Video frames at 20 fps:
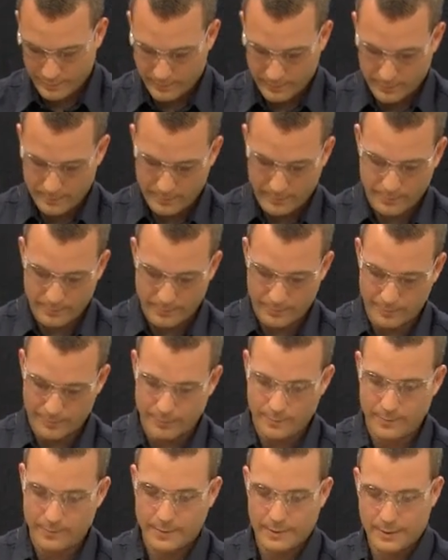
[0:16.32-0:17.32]

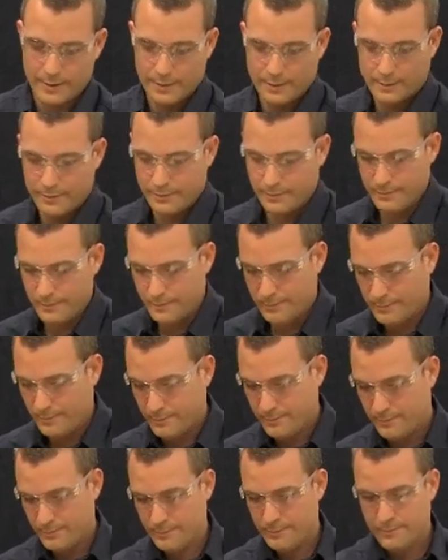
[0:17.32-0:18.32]

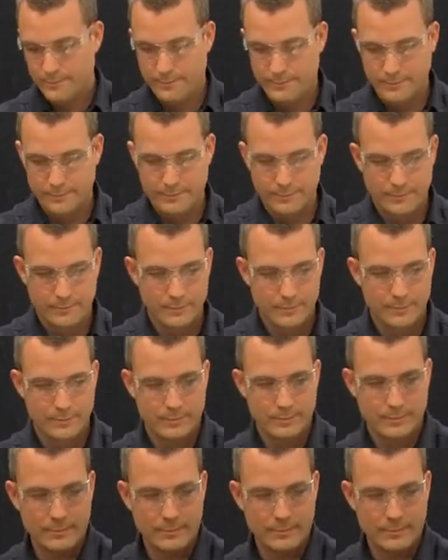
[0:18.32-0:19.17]
(not speaking)